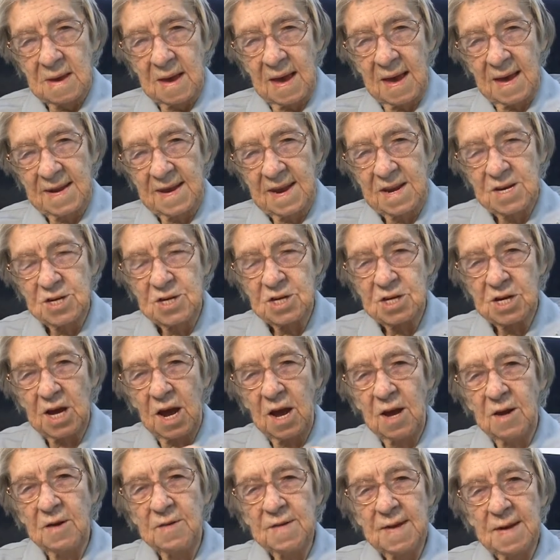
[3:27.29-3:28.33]
and he
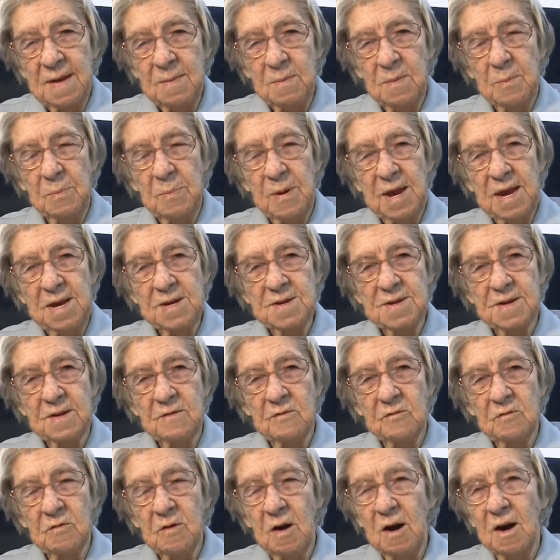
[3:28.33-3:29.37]
showed him a piece
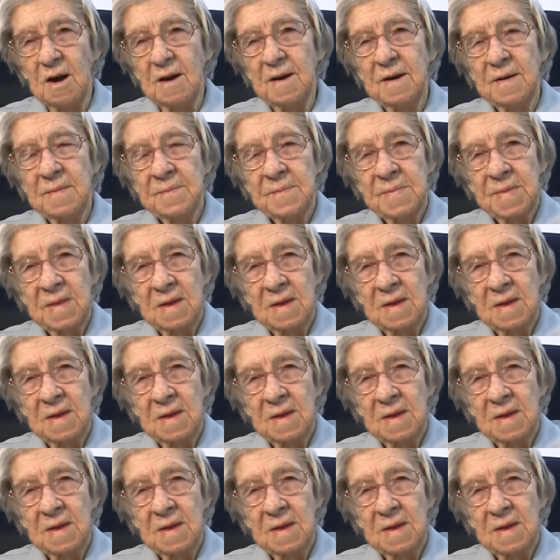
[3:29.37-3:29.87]
of rock